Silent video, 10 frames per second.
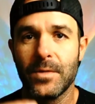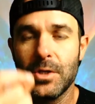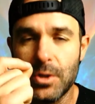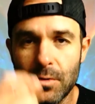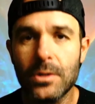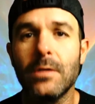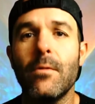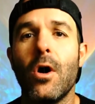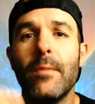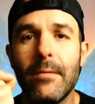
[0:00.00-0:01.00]
Use the
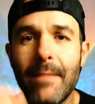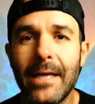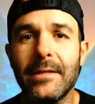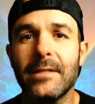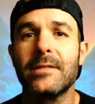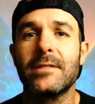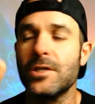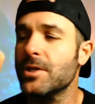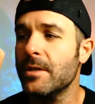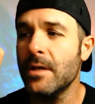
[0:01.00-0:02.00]
moment, make the
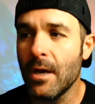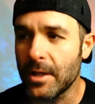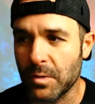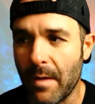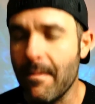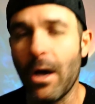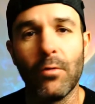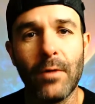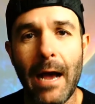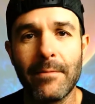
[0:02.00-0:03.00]
decision. That's why Mel
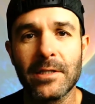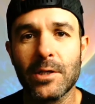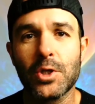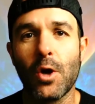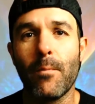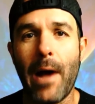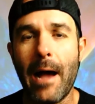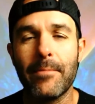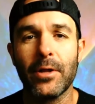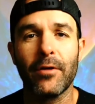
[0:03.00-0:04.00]
Robbins is so
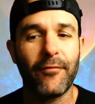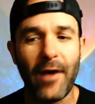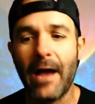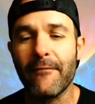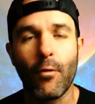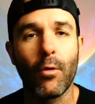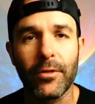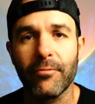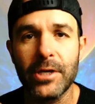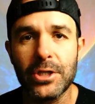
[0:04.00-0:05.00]
popular. 5, 4,
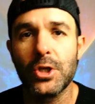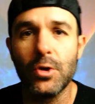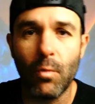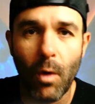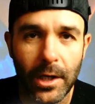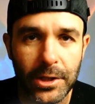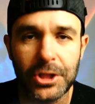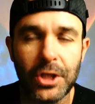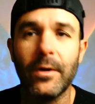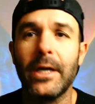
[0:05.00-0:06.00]
3, 2, 1,
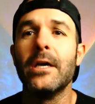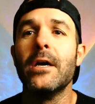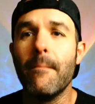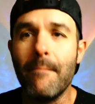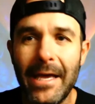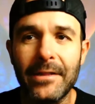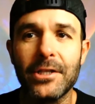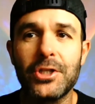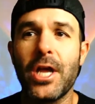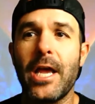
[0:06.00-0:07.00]
do it. Make the
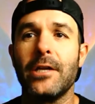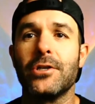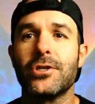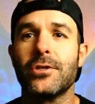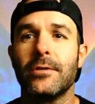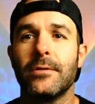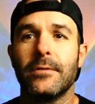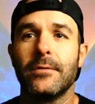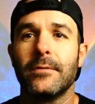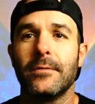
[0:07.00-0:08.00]
change.
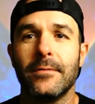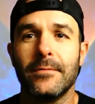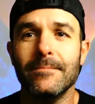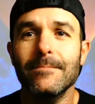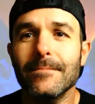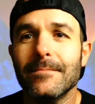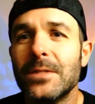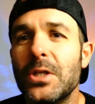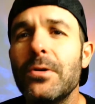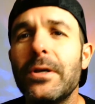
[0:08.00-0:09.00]

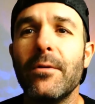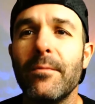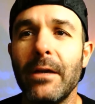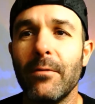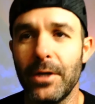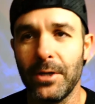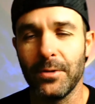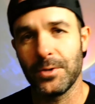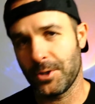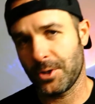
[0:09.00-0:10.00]
You kill me when you
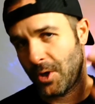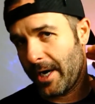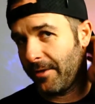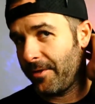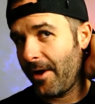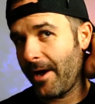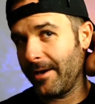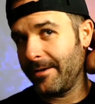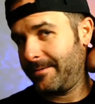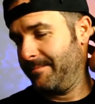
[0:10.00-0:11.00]
lose your train of thought,
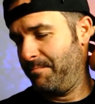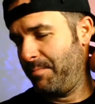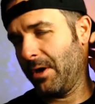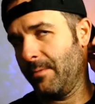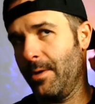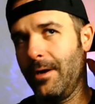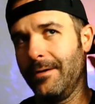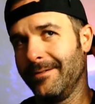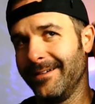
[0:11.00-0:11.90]
Barbara.